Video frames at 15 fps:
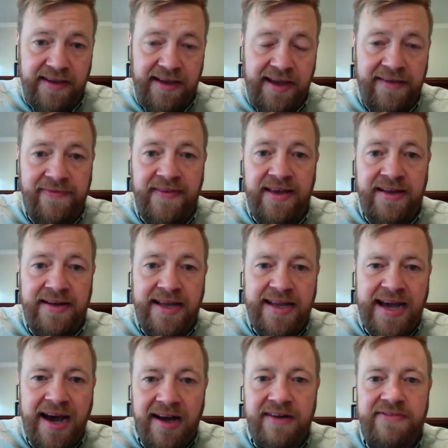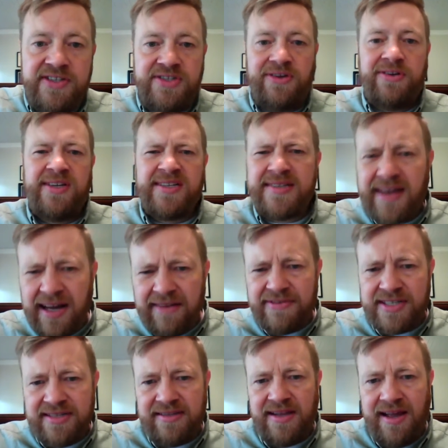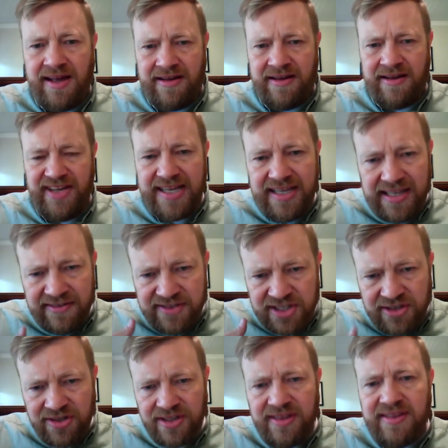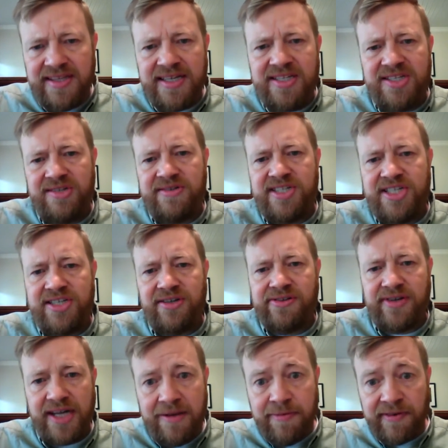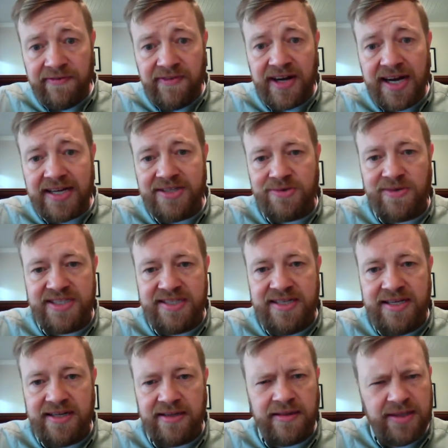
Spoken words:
and then out of his goodness, out of his love, he gives good things to his children. He provides what's needed.